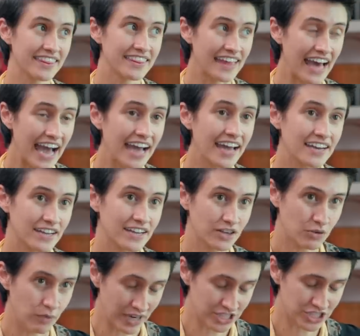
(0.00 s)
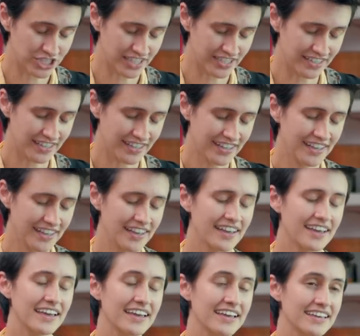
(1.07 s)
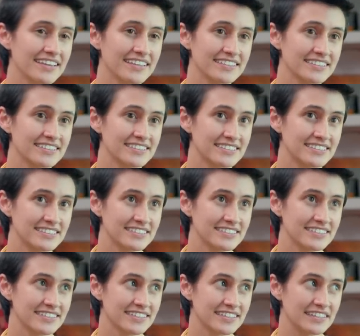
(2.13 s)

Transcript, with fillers: That question is,